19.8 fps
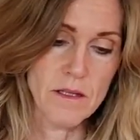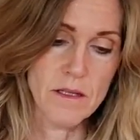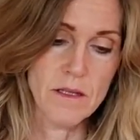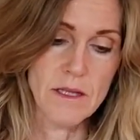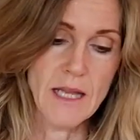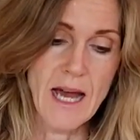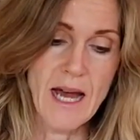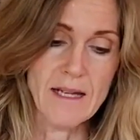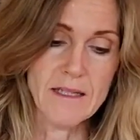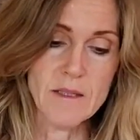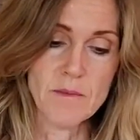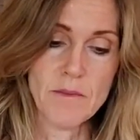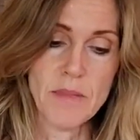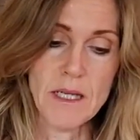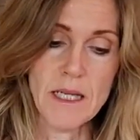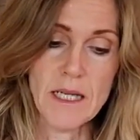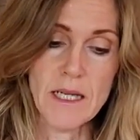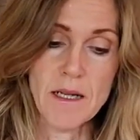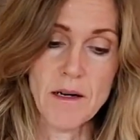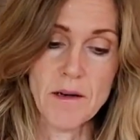last
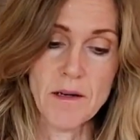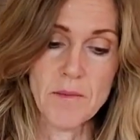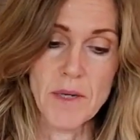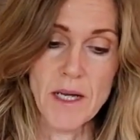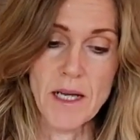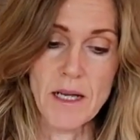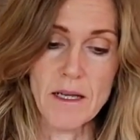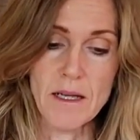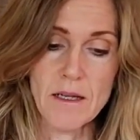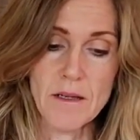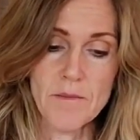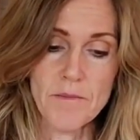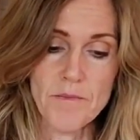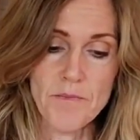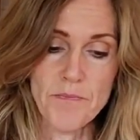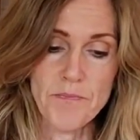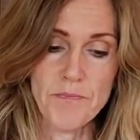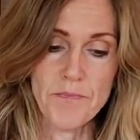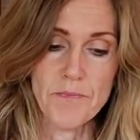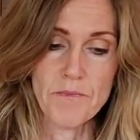bead on my
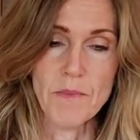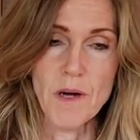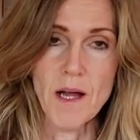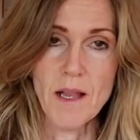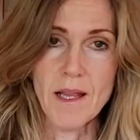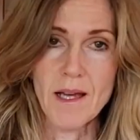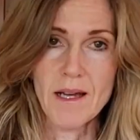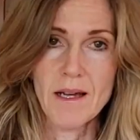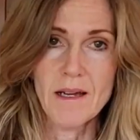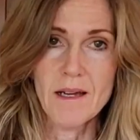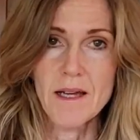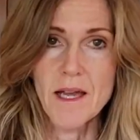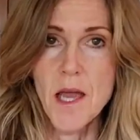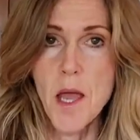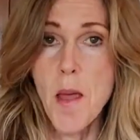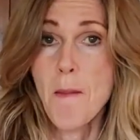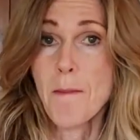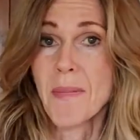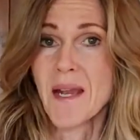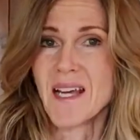mala,
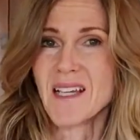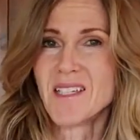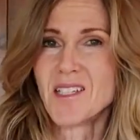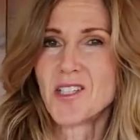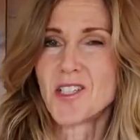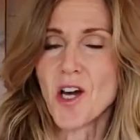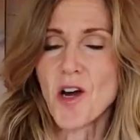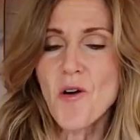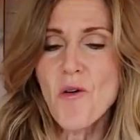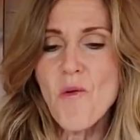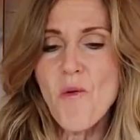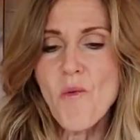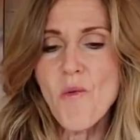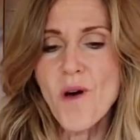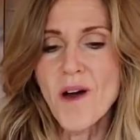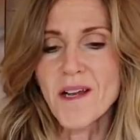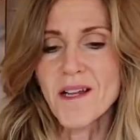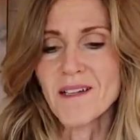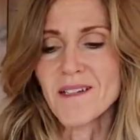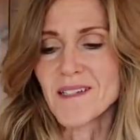but I don't
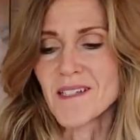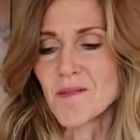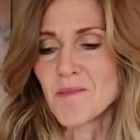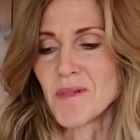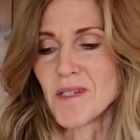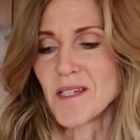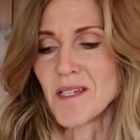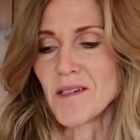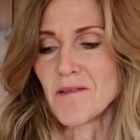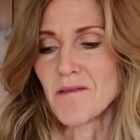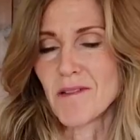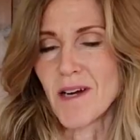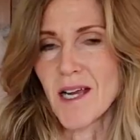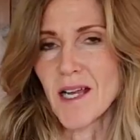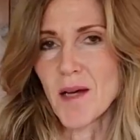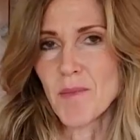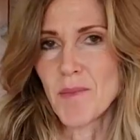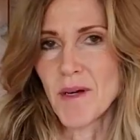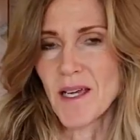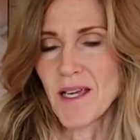want it to be
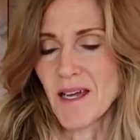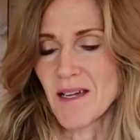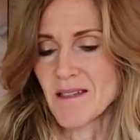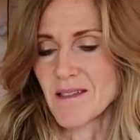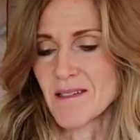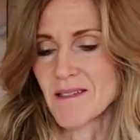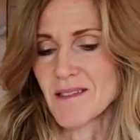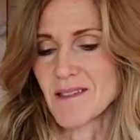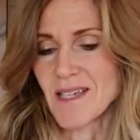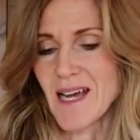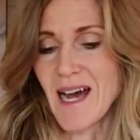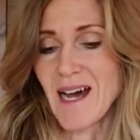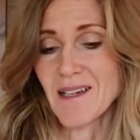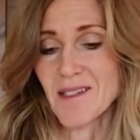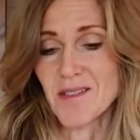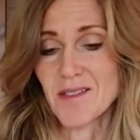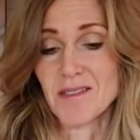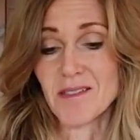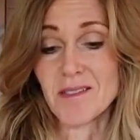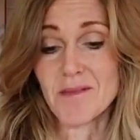right up against the
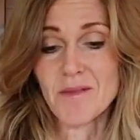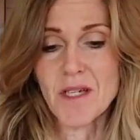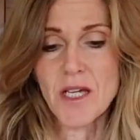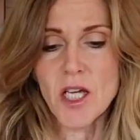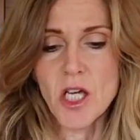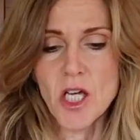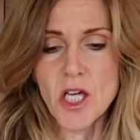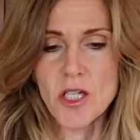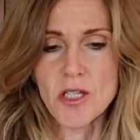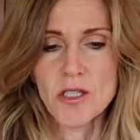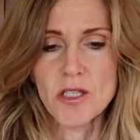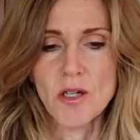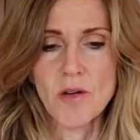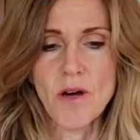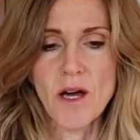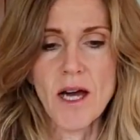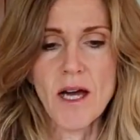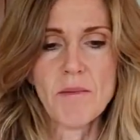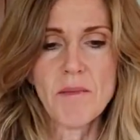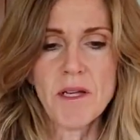tassel.
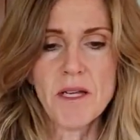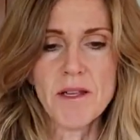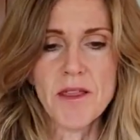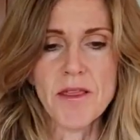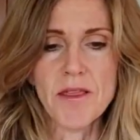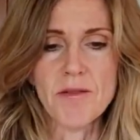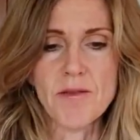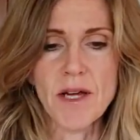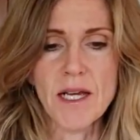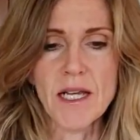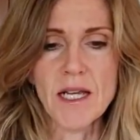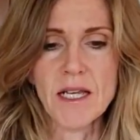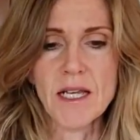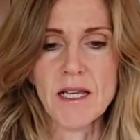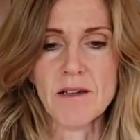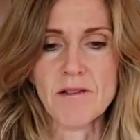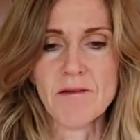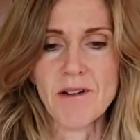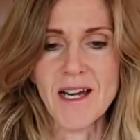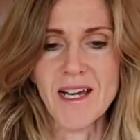So I'm going to thread it
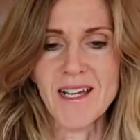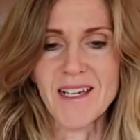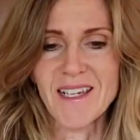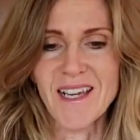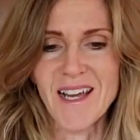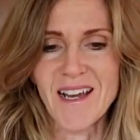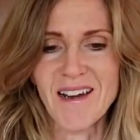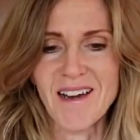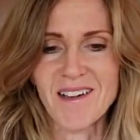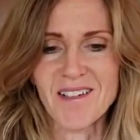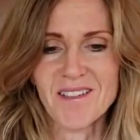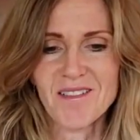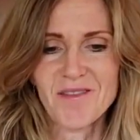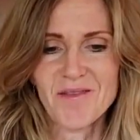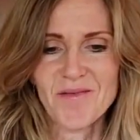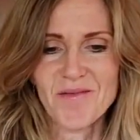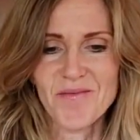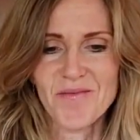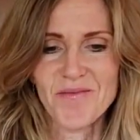in right now.